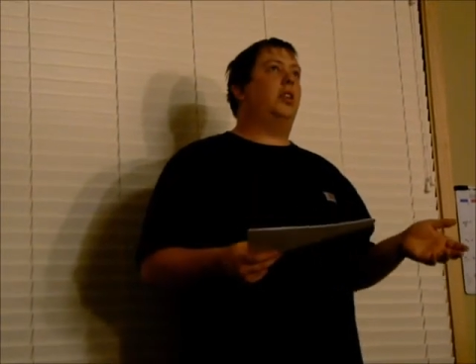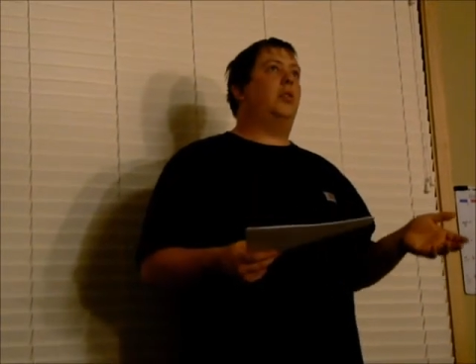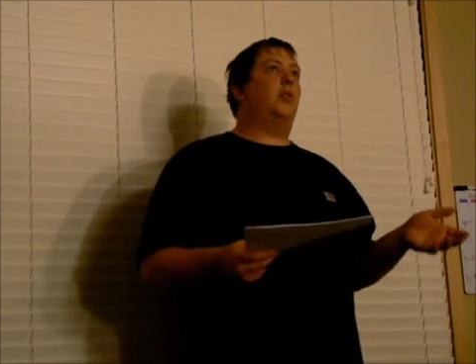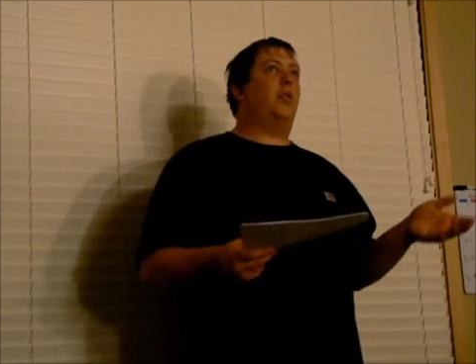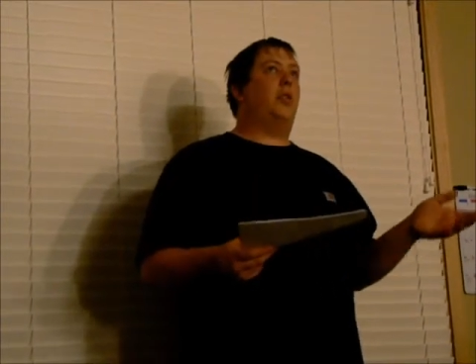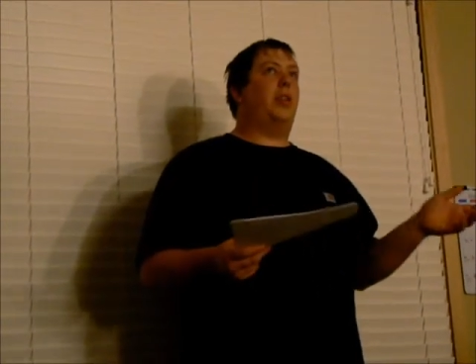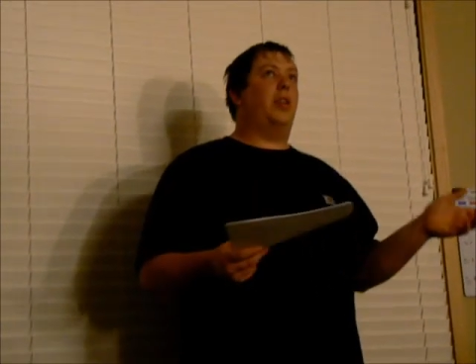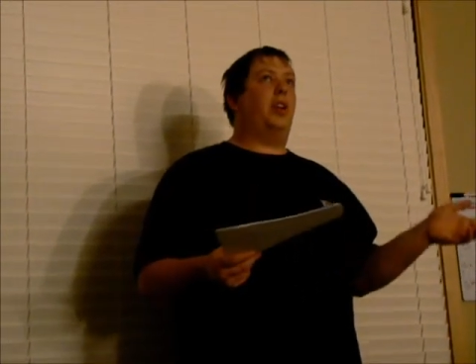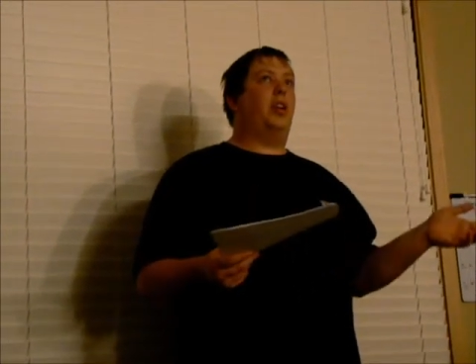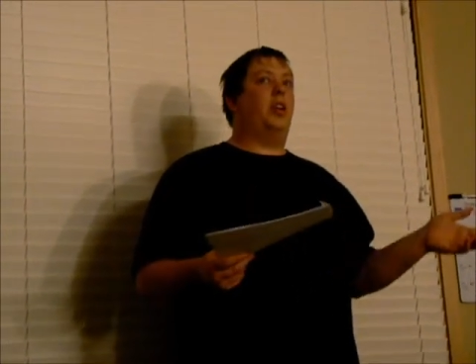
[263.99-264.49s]

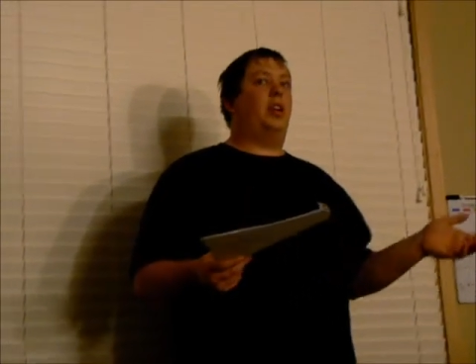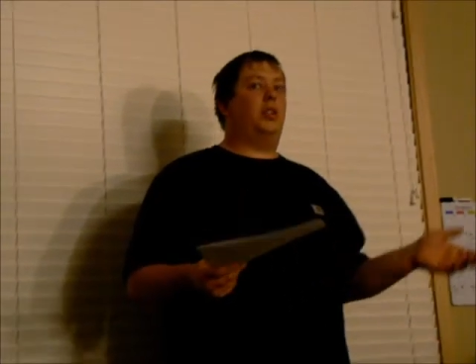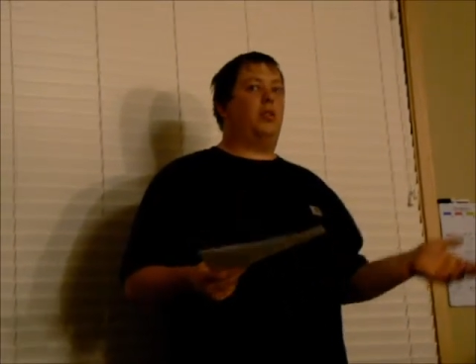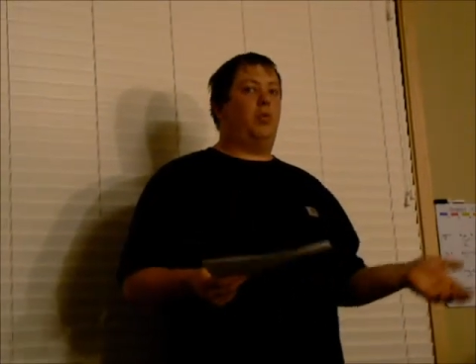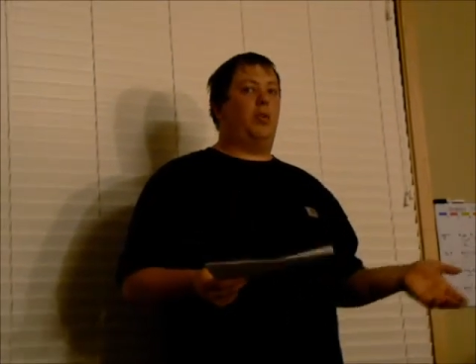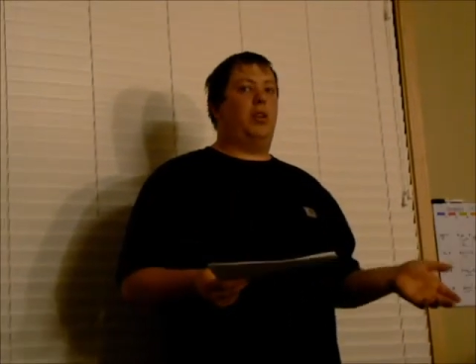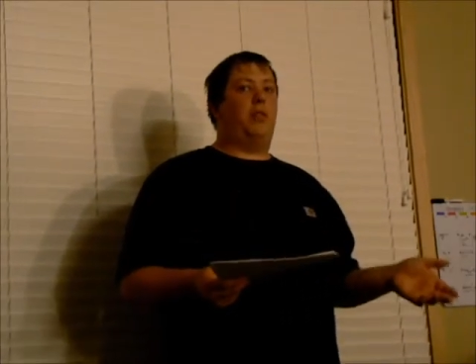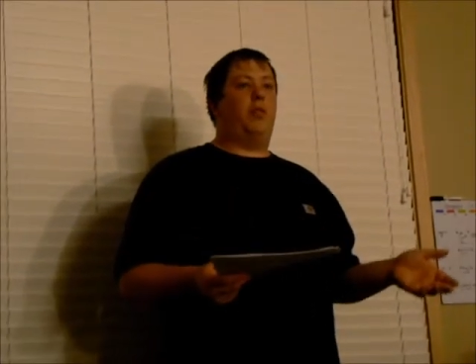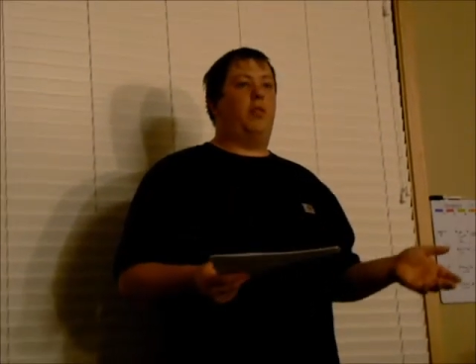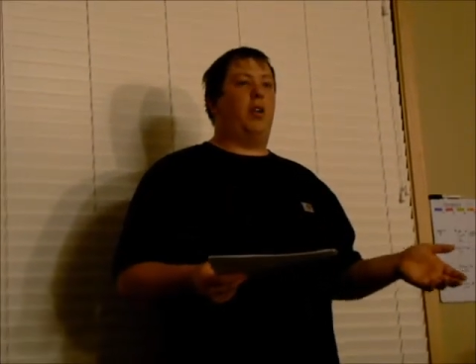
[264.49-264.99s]
within a
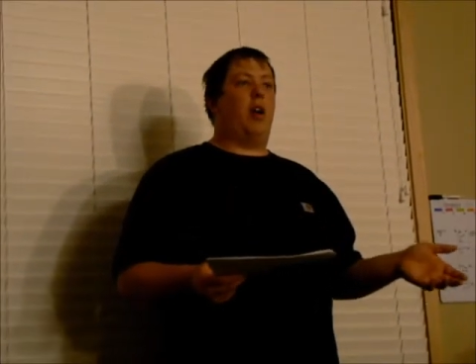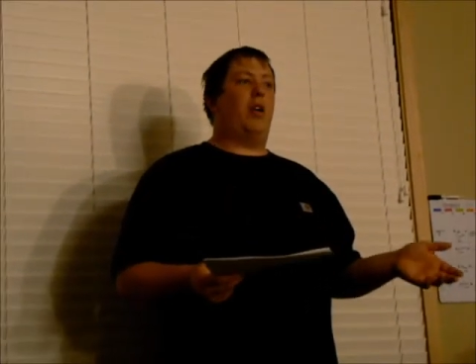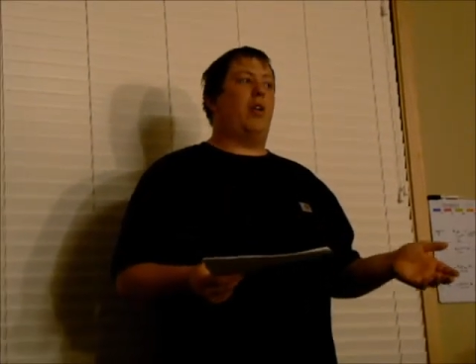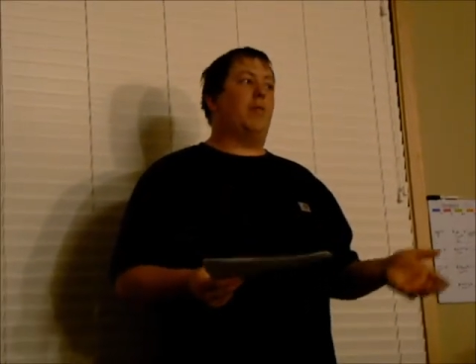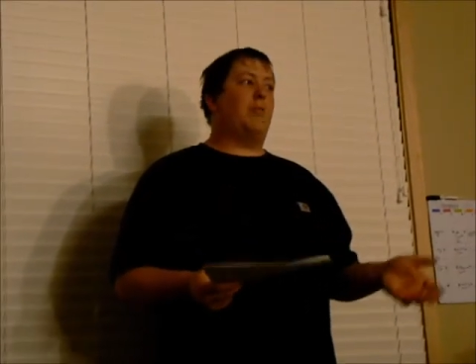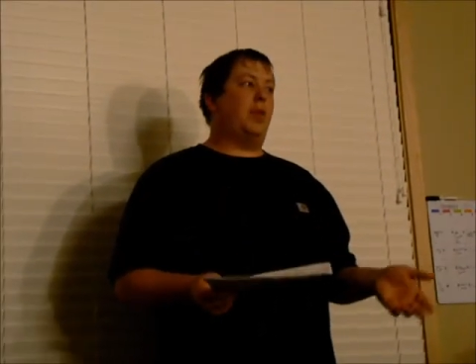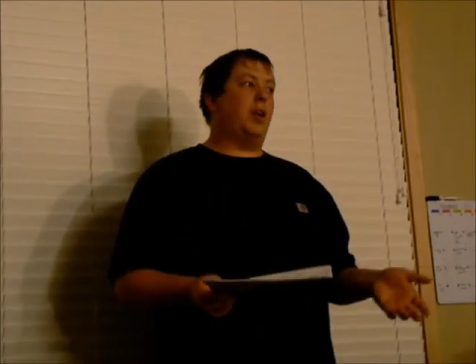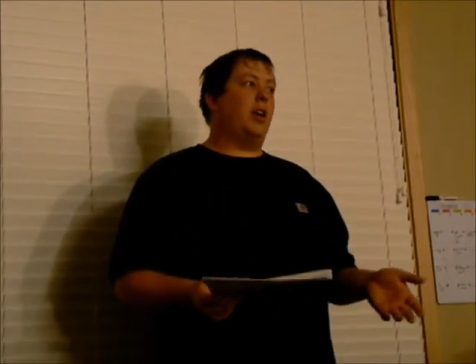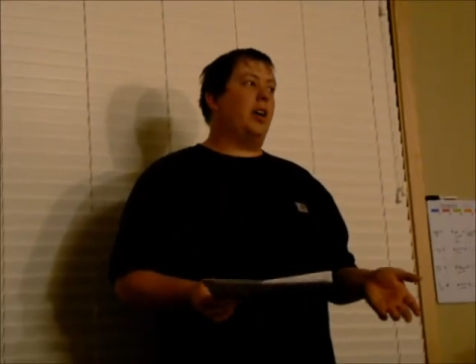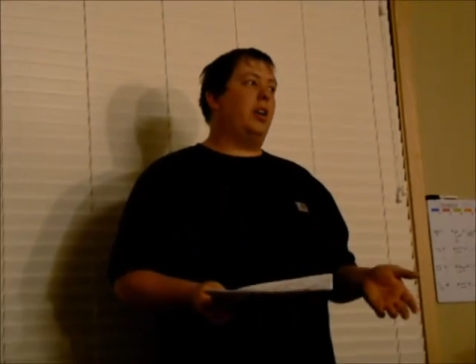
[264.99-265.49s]

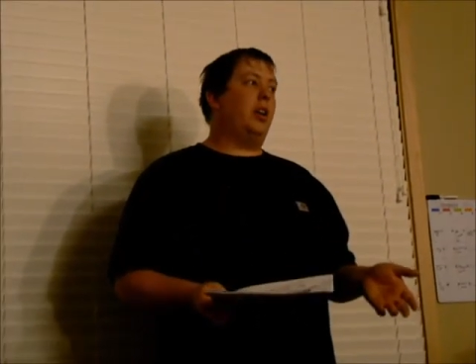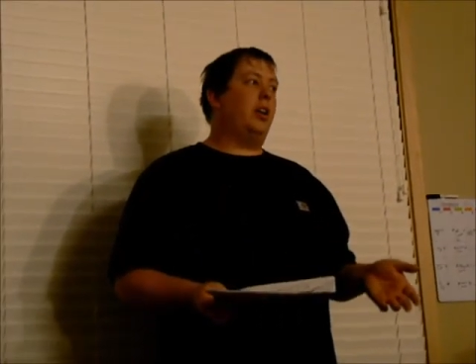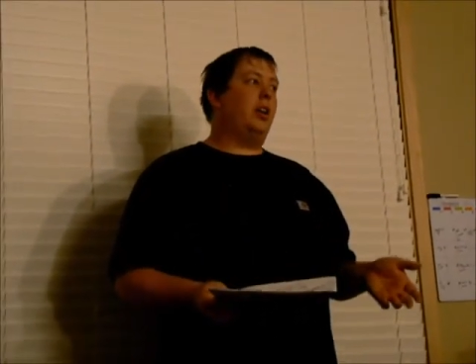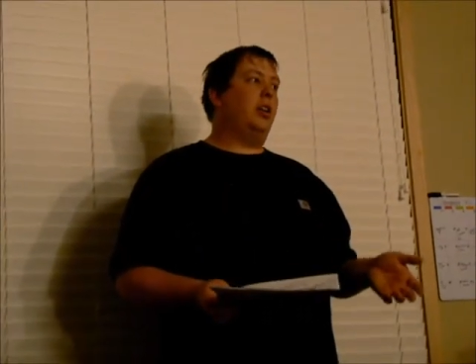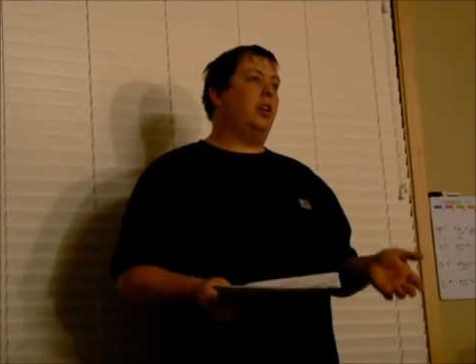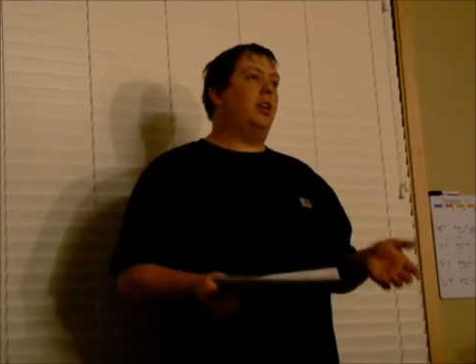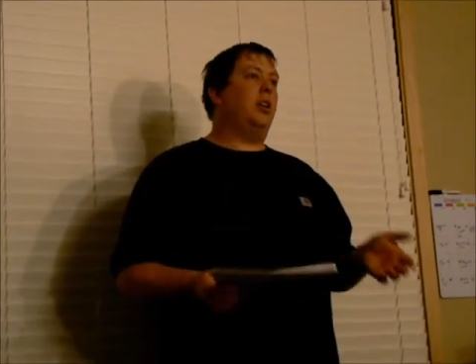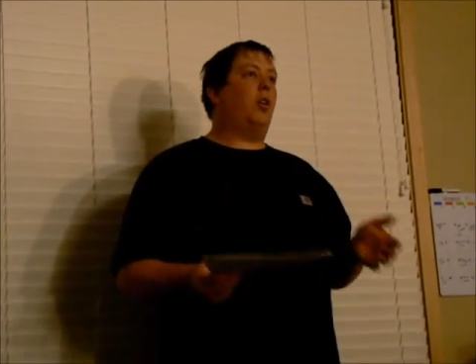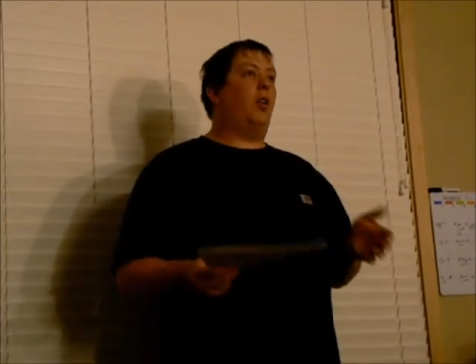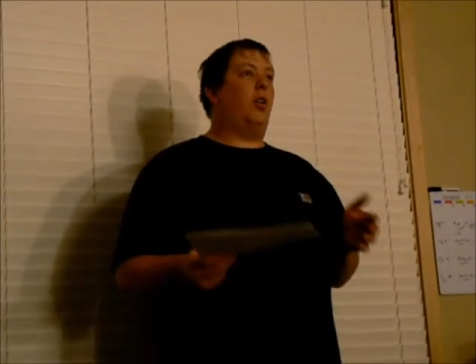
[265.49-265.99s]
24-hour
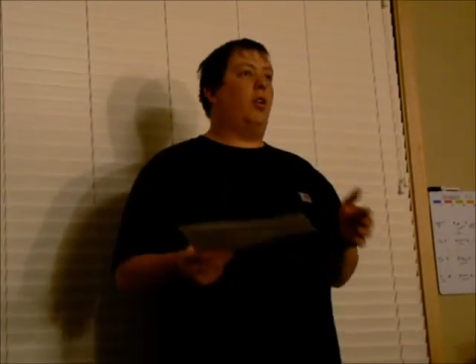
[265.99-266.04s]
period